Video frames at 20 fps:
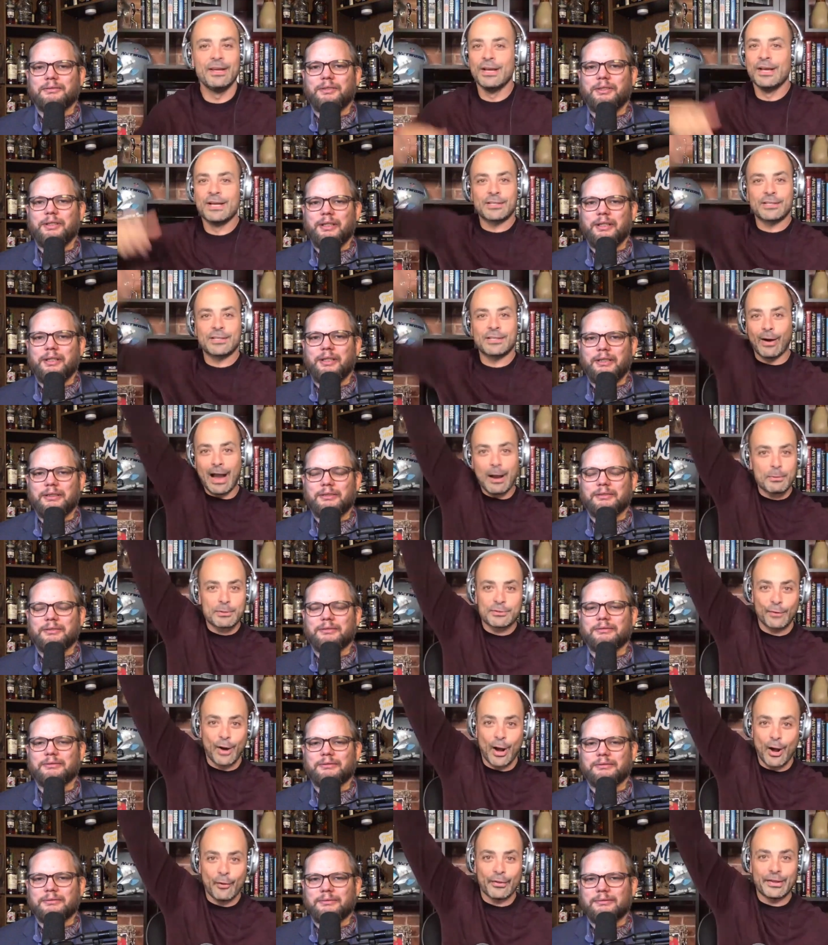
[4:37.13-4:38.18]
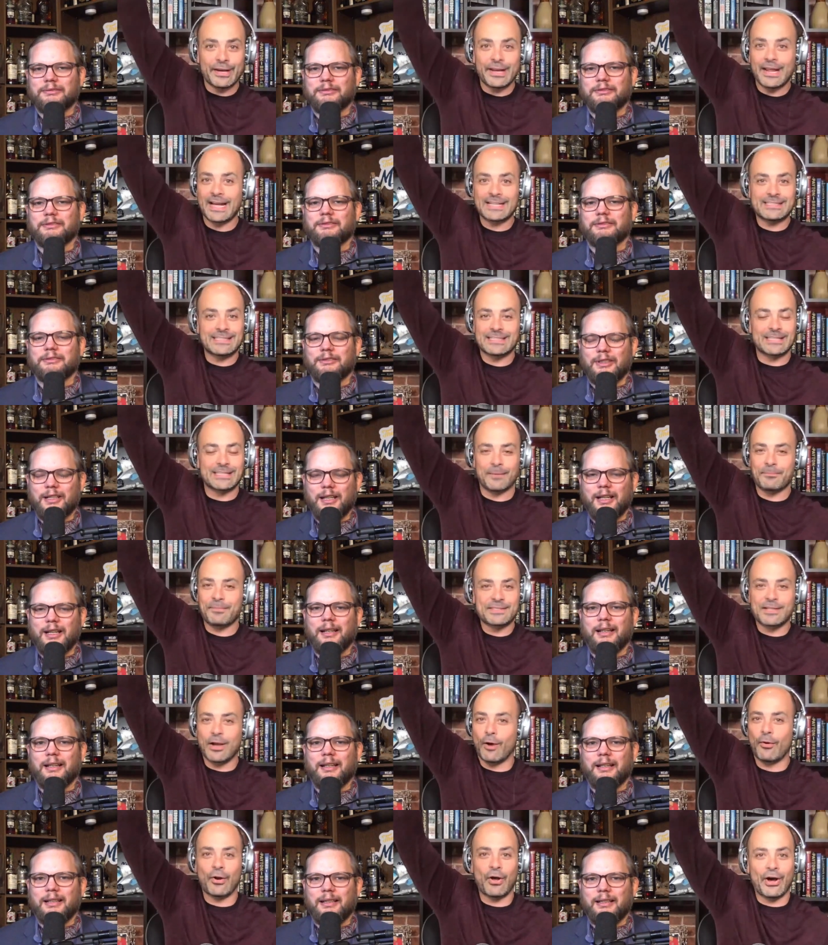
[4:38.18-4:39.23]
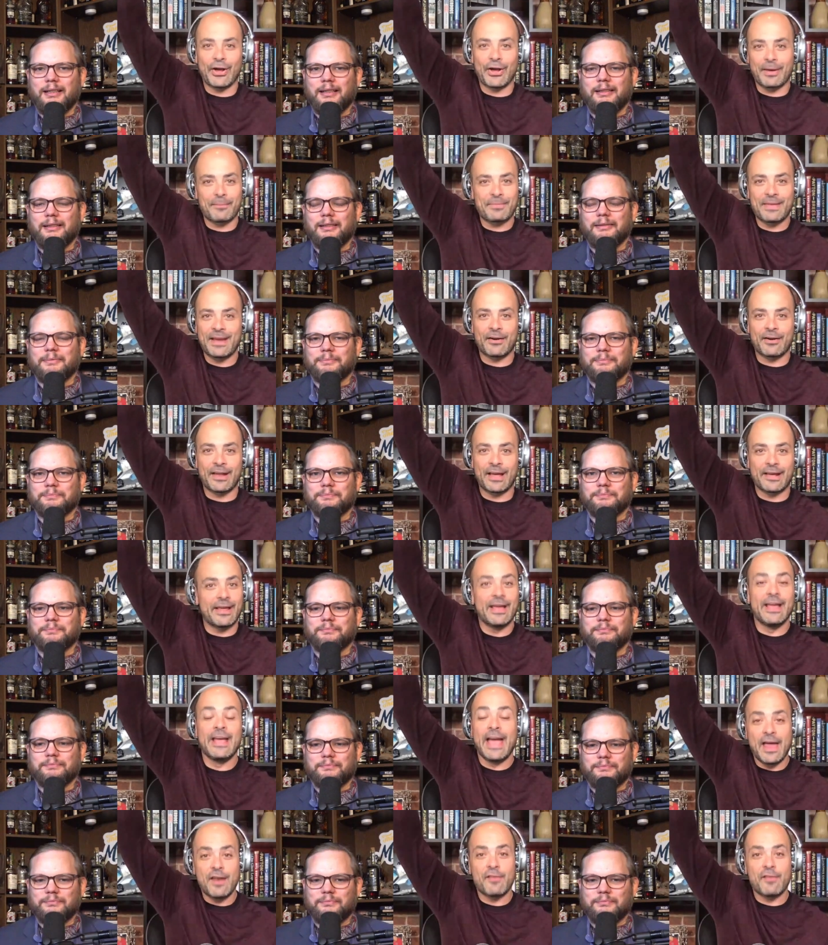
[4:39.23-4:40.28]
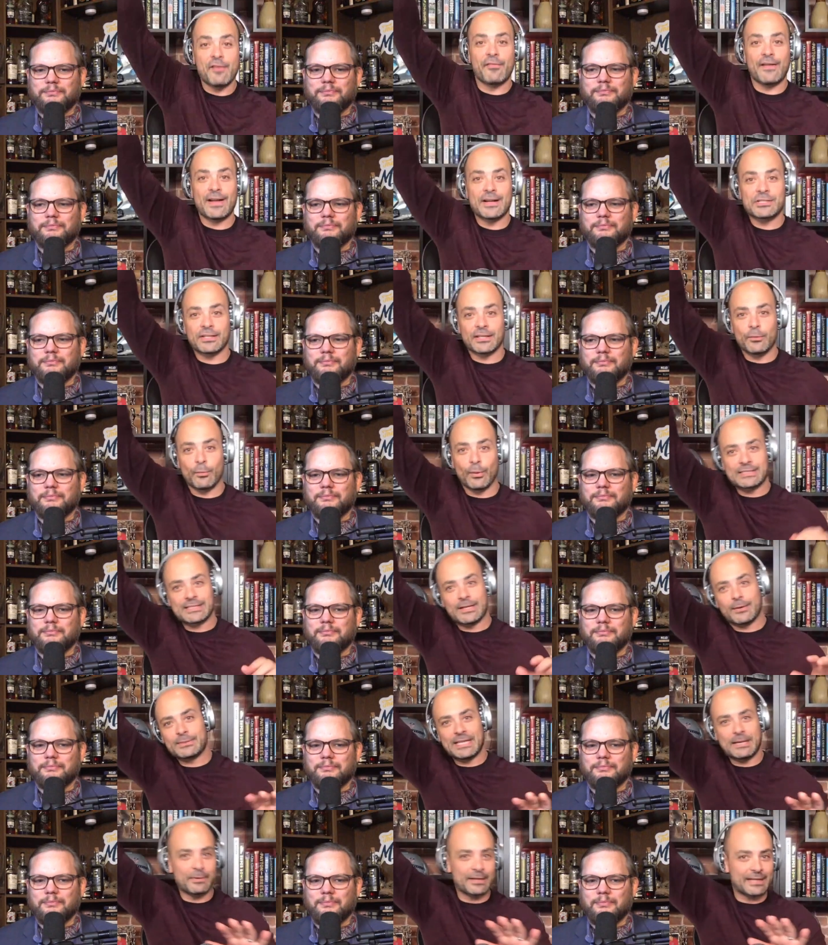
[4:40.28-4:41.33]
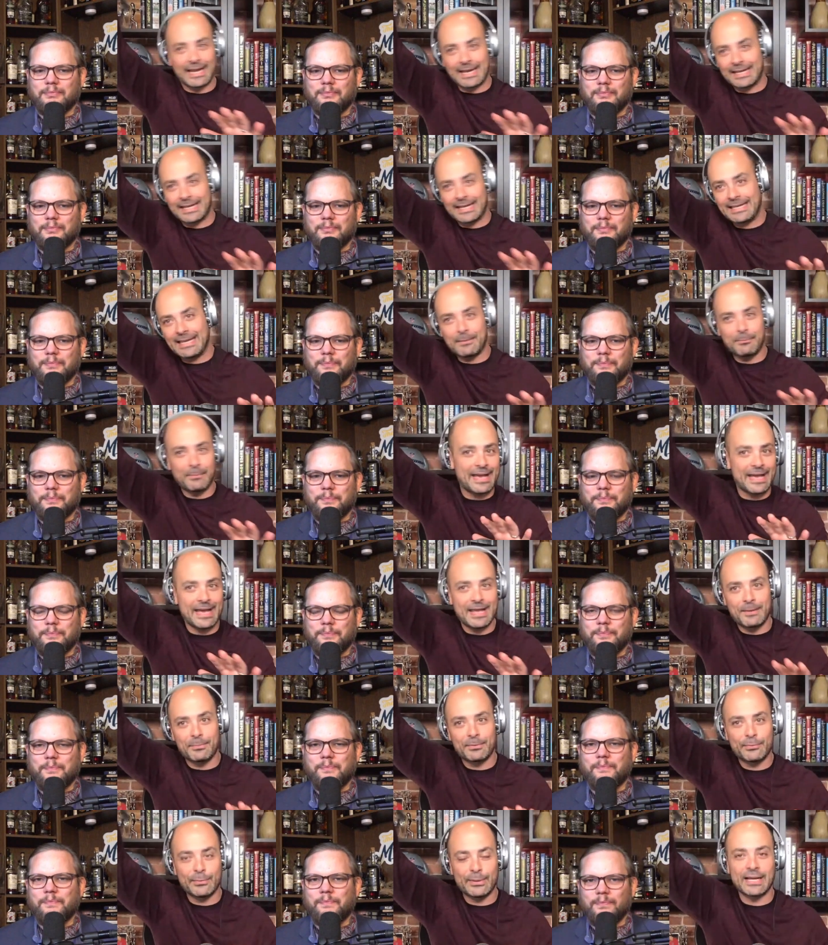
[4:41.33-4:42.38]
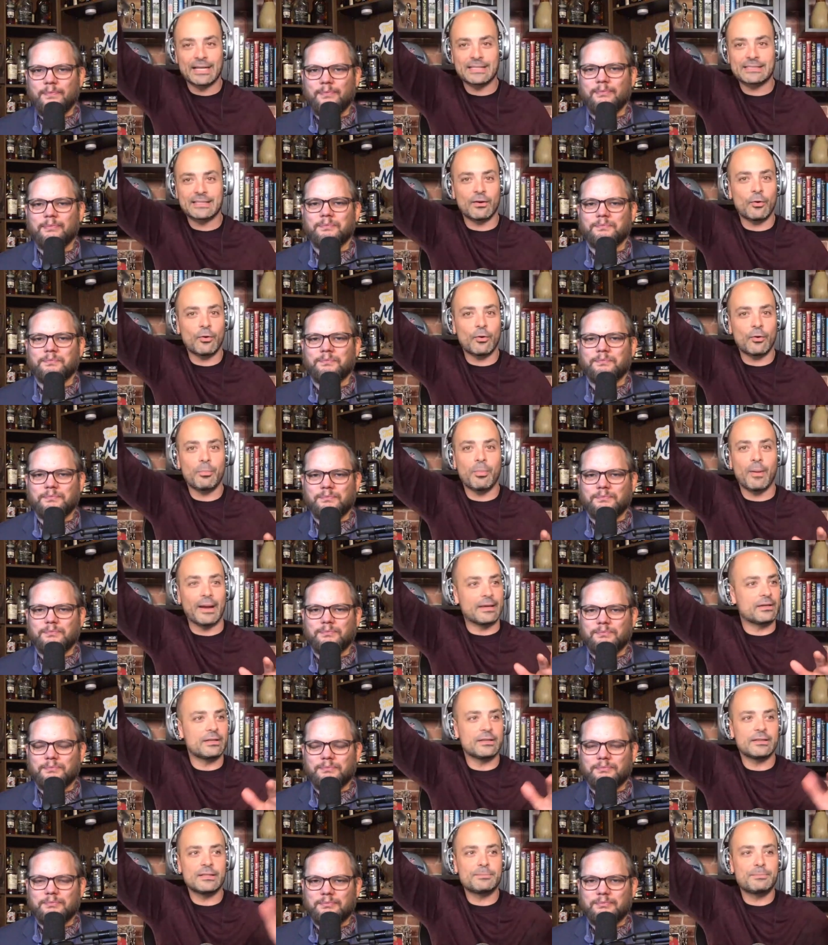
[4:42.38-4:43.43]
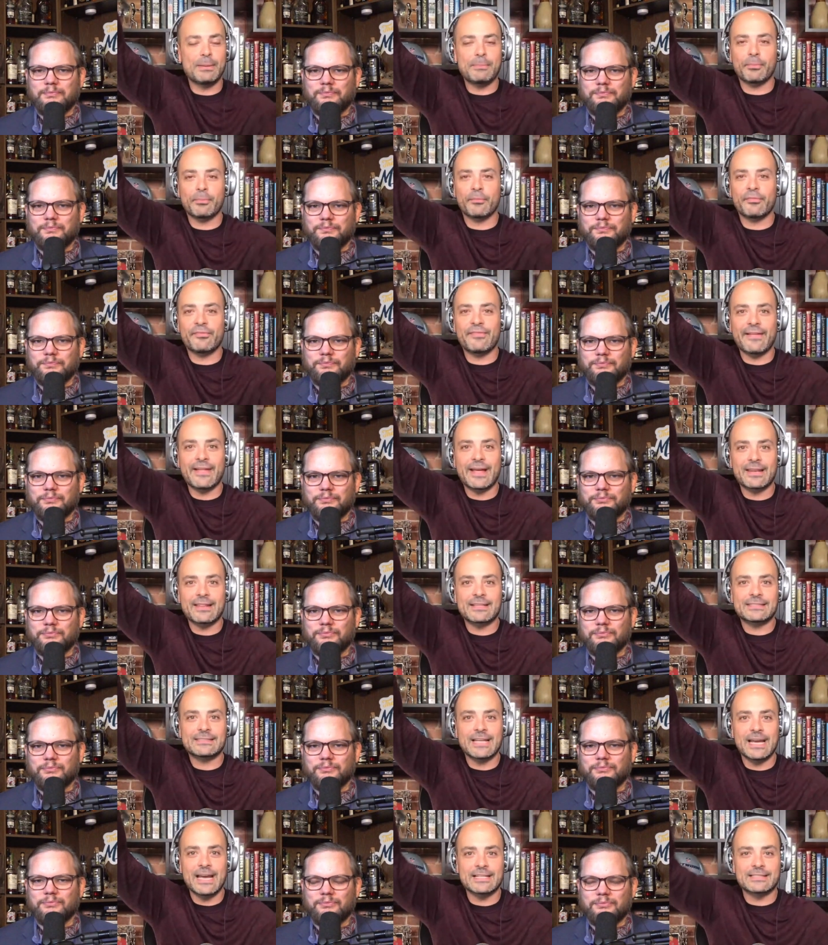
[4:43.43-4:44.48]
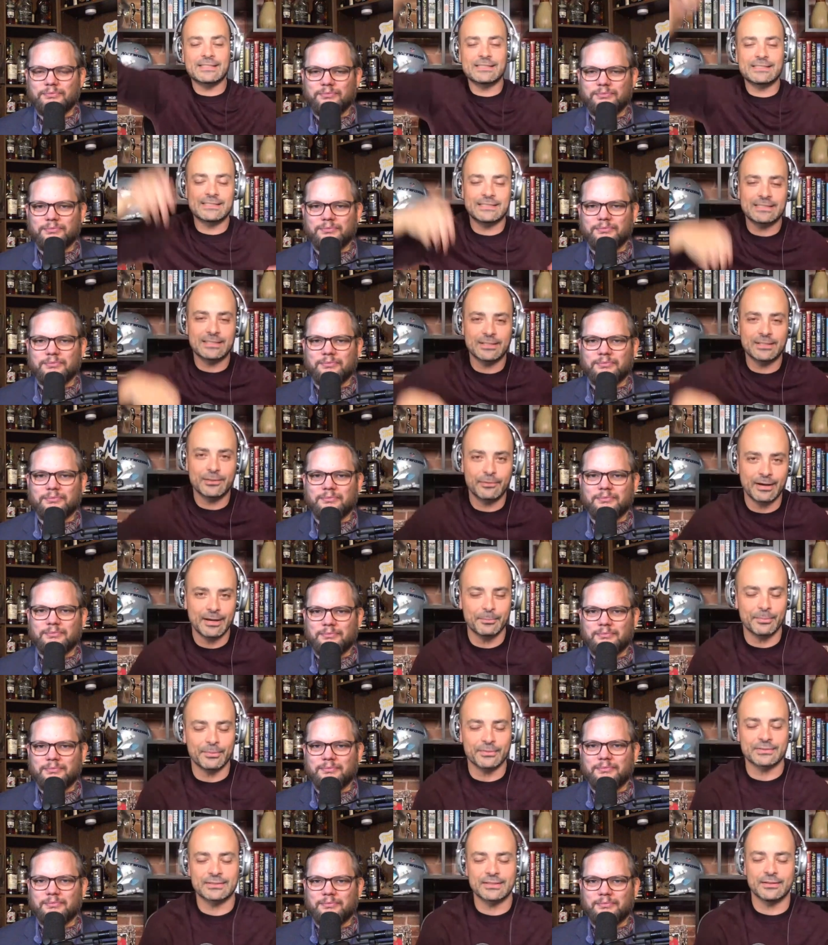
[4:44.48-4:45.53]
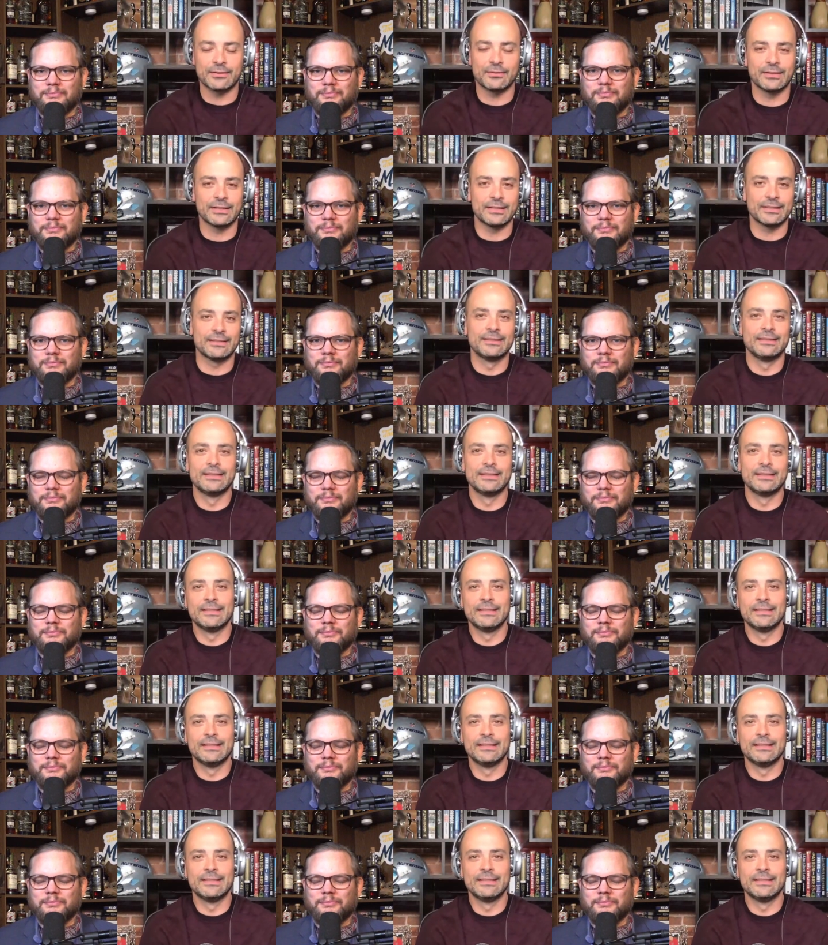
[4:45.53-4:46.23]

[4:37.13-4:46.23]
Speaker 1: Oh, okay. So I was rolling, and I said something's going on up there. And I and eventually, once I was able to kind of get my head in between, I said, "Oh my, these people fell out of the stands. This is incredible." So. Uh,